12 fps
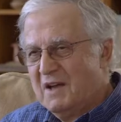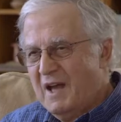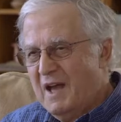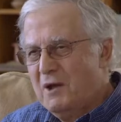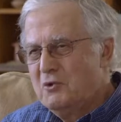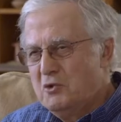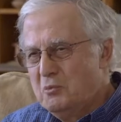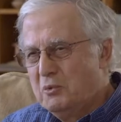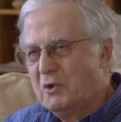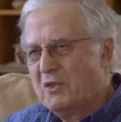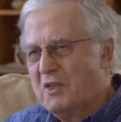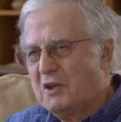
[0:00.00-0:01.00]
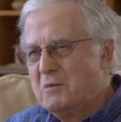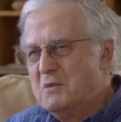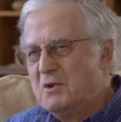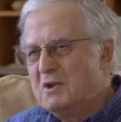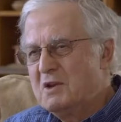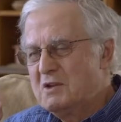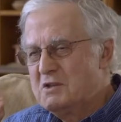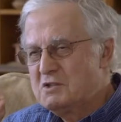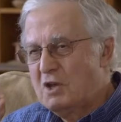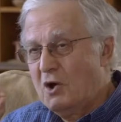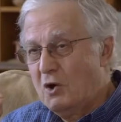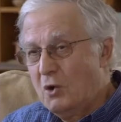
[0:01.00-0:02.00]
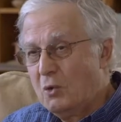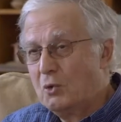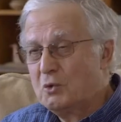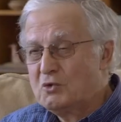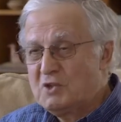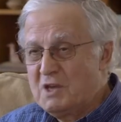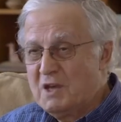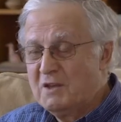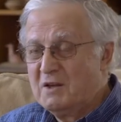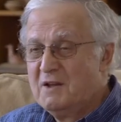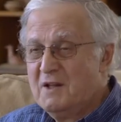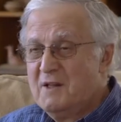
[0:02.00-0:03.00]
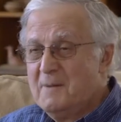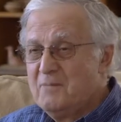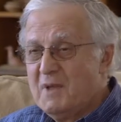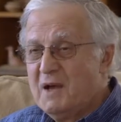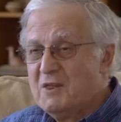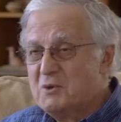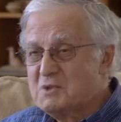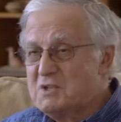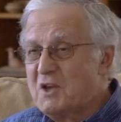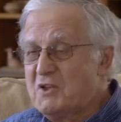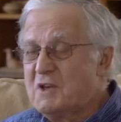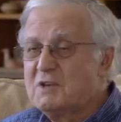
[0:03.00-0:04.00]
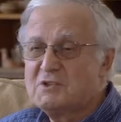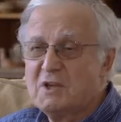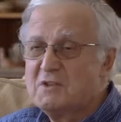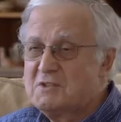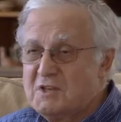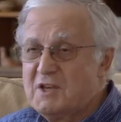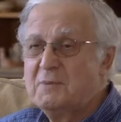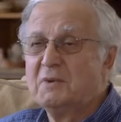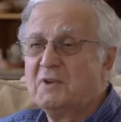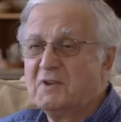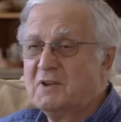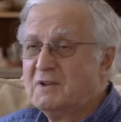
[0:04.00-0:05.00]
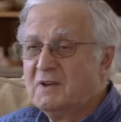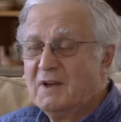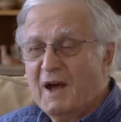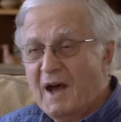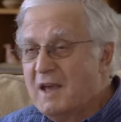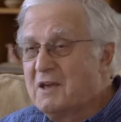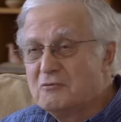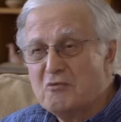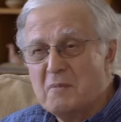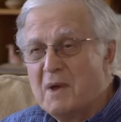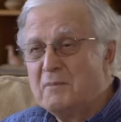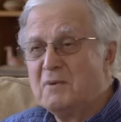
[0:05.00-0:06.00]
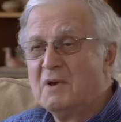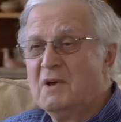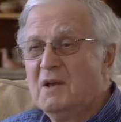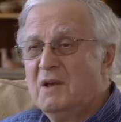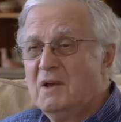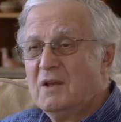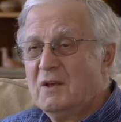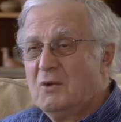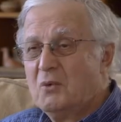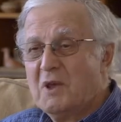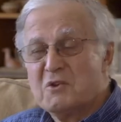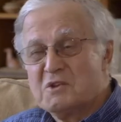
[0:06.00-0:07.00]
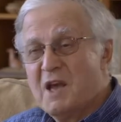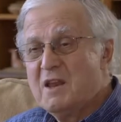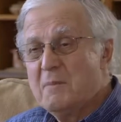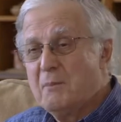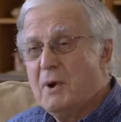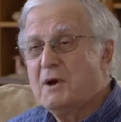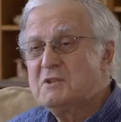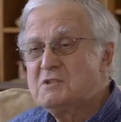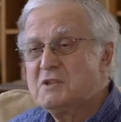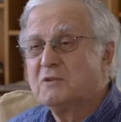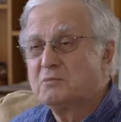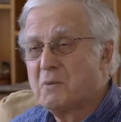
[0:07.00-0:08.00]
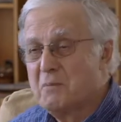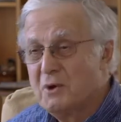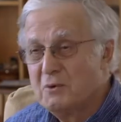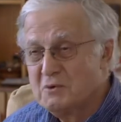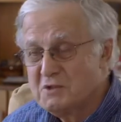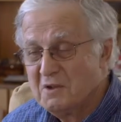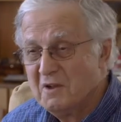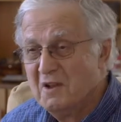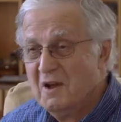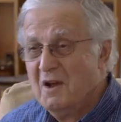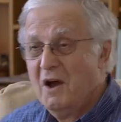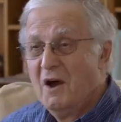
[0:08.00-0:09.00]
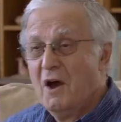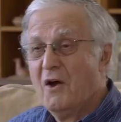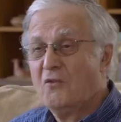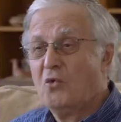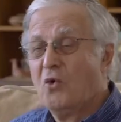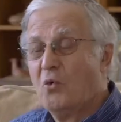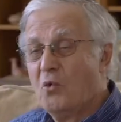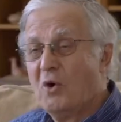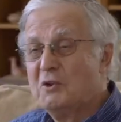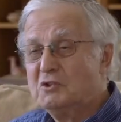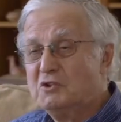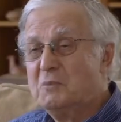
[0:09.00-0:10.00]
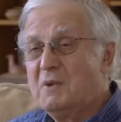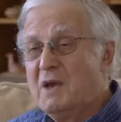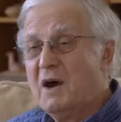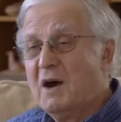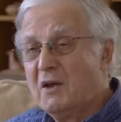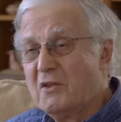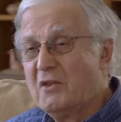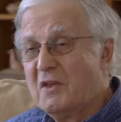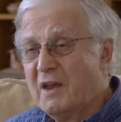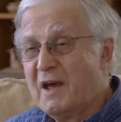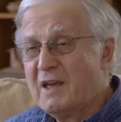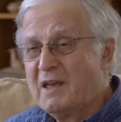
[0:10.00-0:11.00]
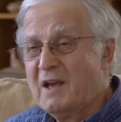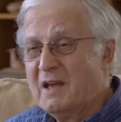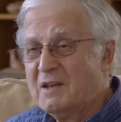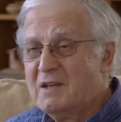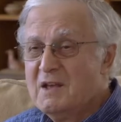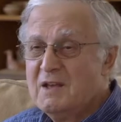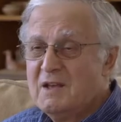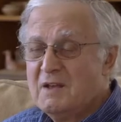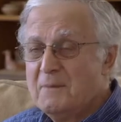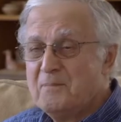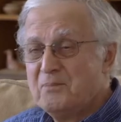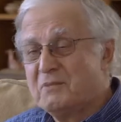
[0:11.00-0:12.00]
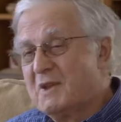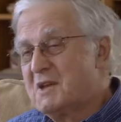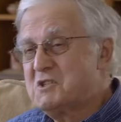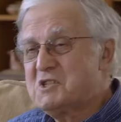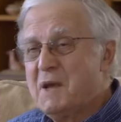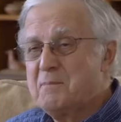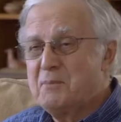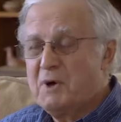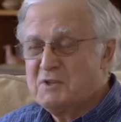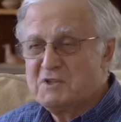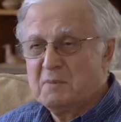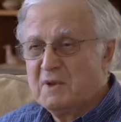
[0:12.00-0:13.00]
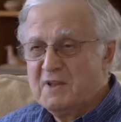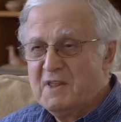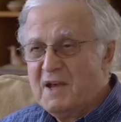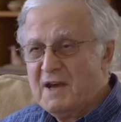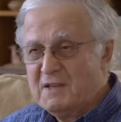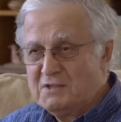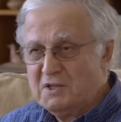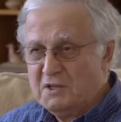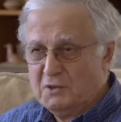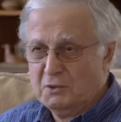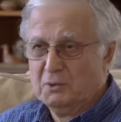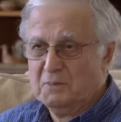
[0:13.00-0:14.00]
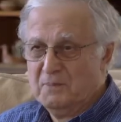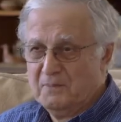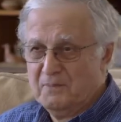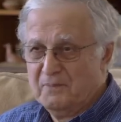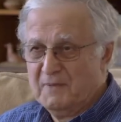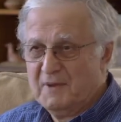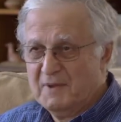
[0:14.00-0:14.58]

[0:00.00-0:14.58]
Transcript: how do you put the community as a whole together? And there was nothing else on the table that I can remember where there's any positive proposal of what it should be other than ICANN except possibly the ITU. In other